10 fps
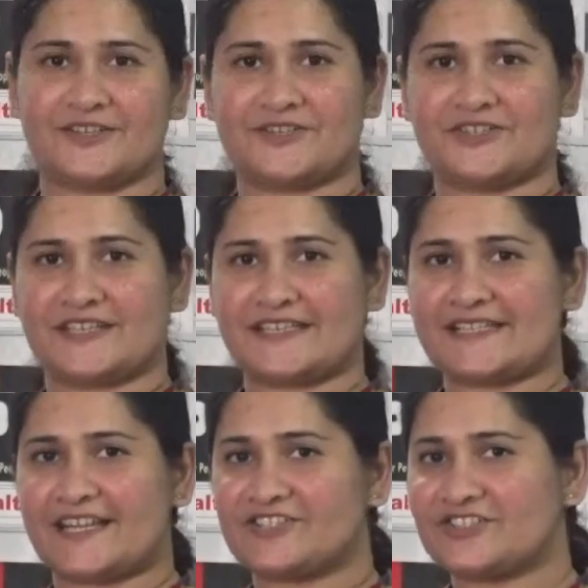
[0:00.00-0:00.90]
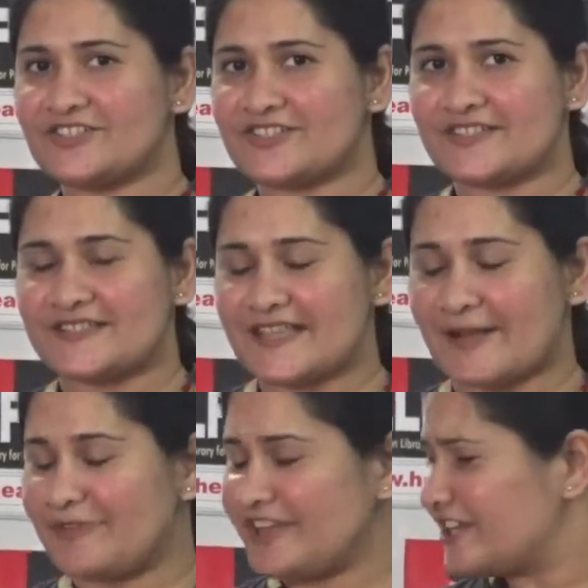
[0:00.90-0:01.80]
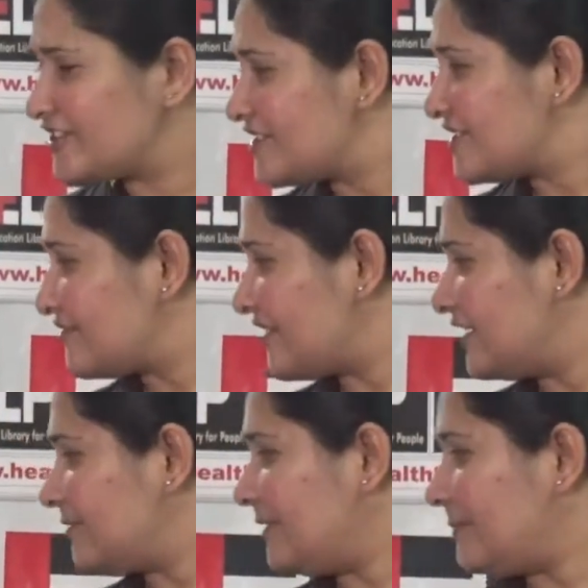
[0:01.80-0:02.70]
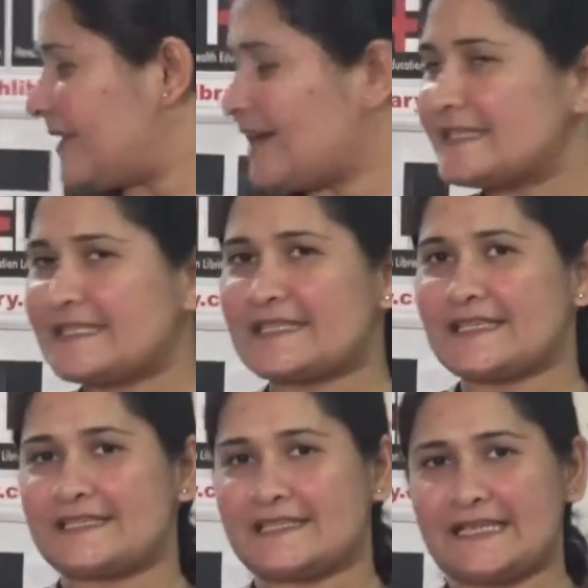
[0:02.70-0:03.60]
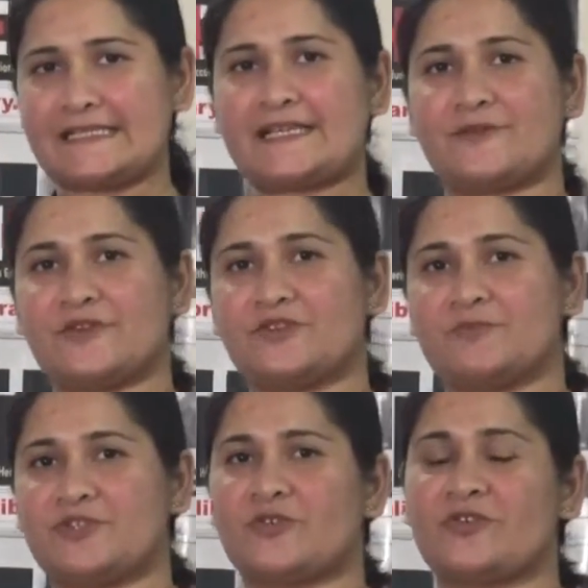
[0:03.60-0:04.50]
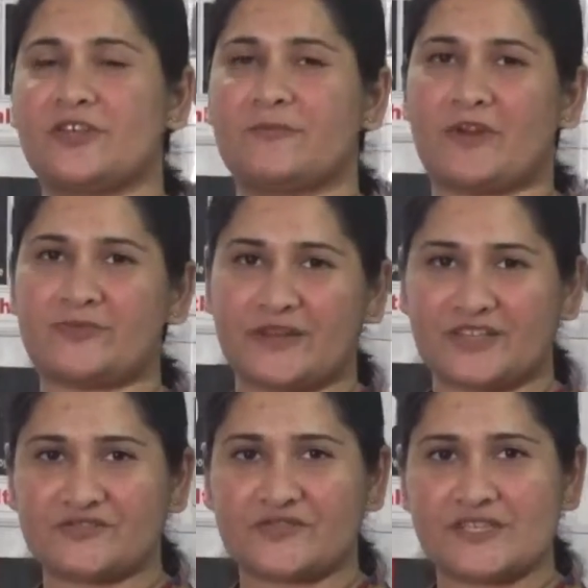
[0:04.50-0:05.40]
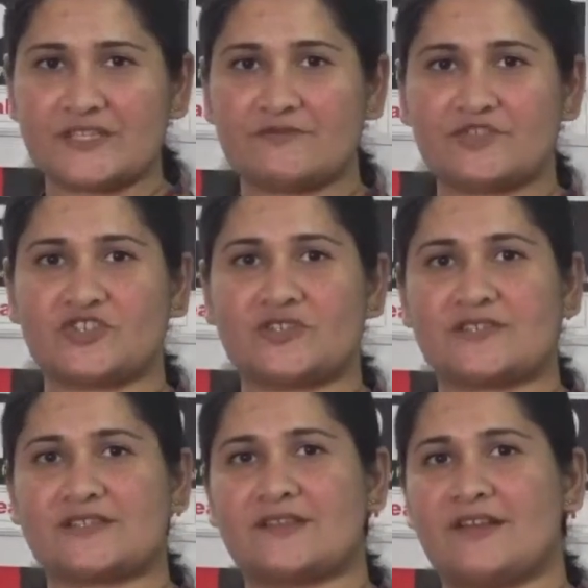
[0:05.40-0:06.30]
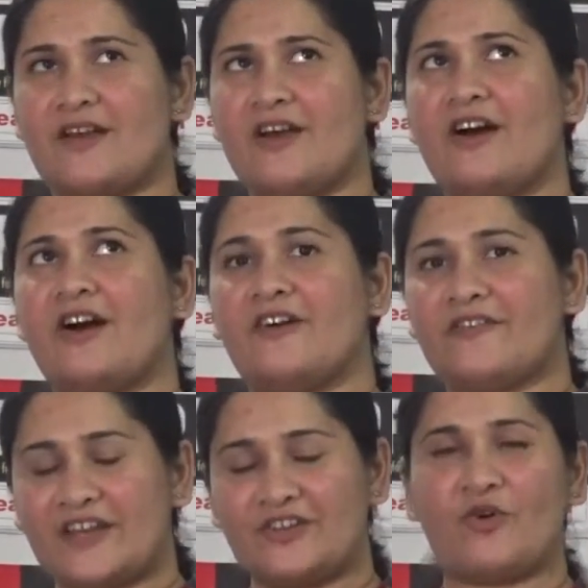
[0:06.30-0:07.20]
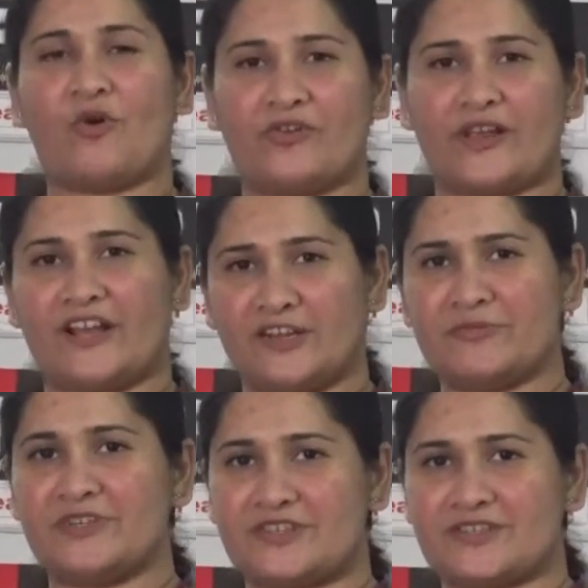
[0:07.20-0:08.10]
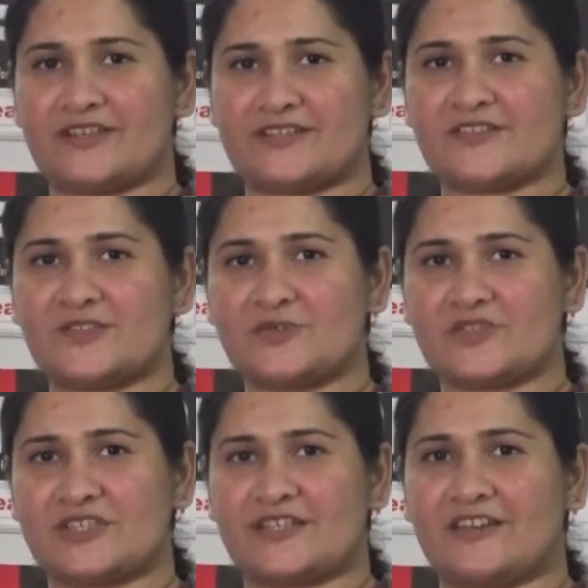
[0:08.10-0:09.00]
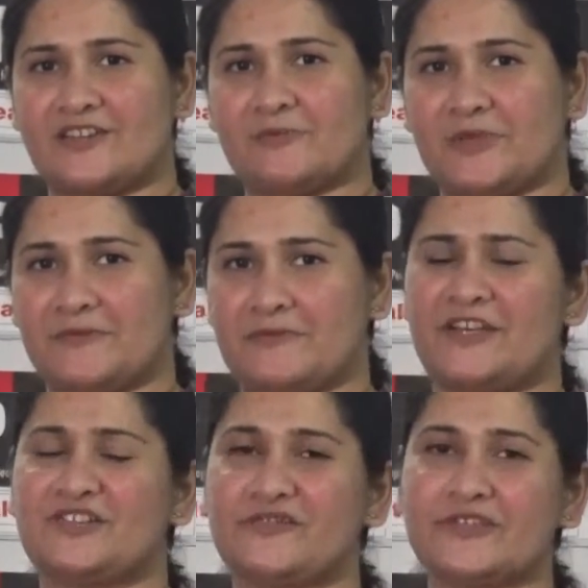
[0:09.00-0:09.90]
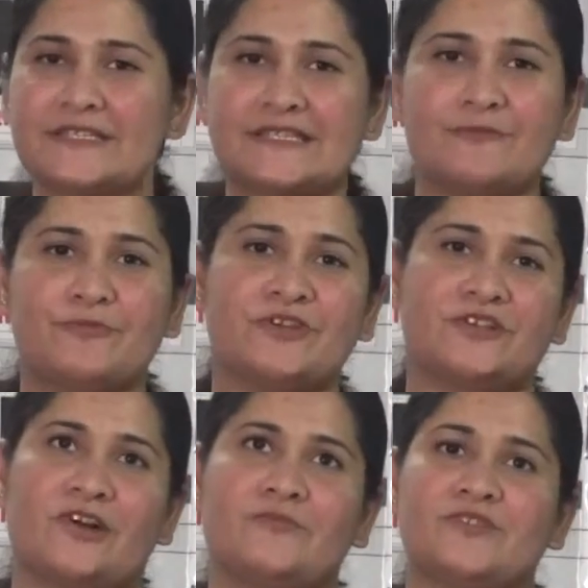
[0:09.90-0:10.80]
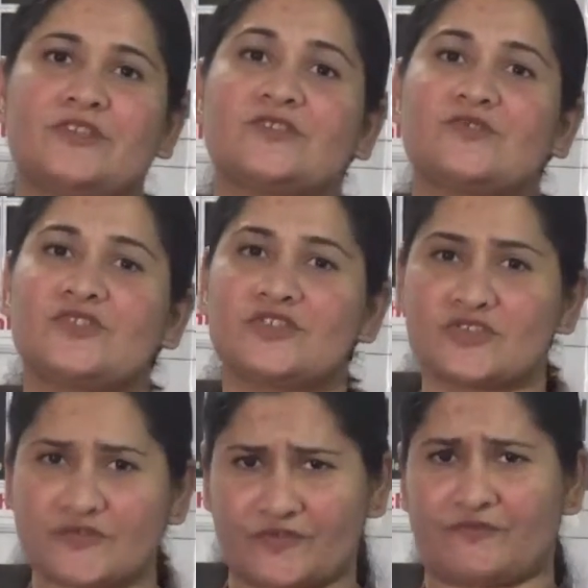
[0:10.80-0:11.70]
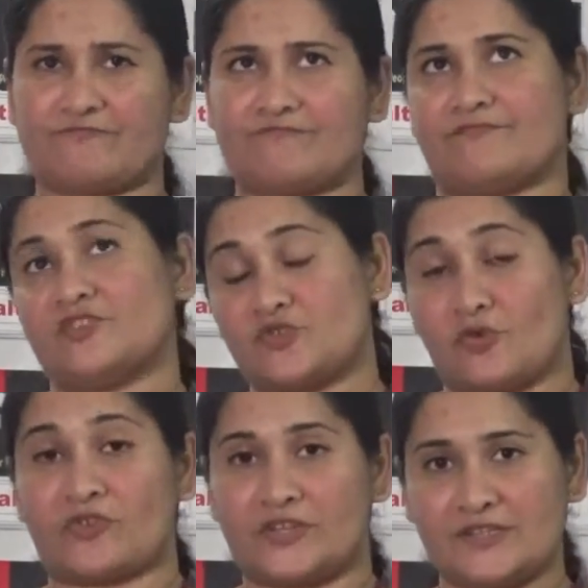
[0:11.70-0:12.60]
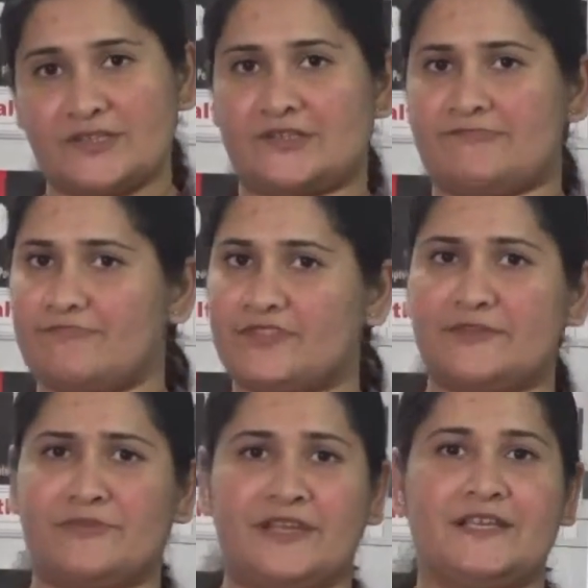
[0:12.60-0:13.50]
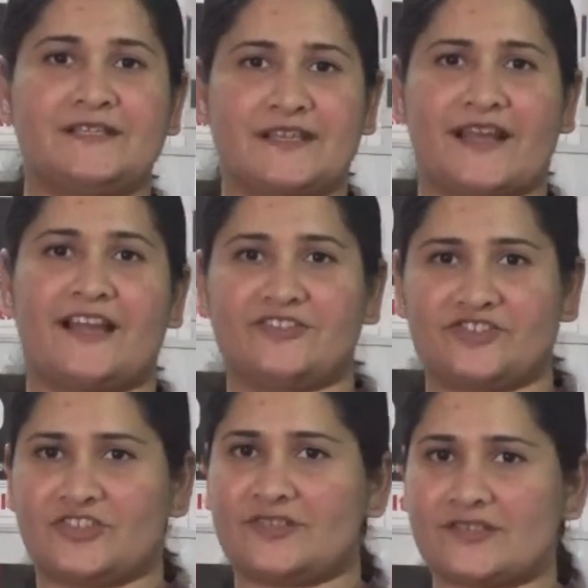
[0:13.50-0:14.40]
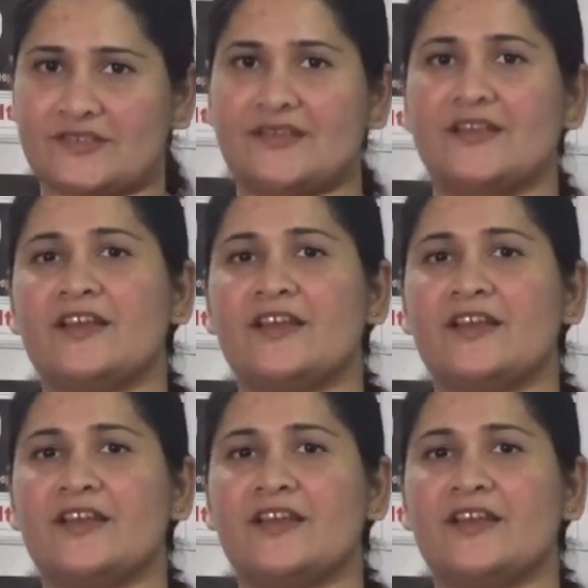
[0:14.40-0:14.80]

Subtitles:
Today's lecture is Applications of NLP Part 6, and we're going to be talking about metaphors, which is a very core element that is used in NLP. Metaphor in simple terms is usage of stories, similes, analogies,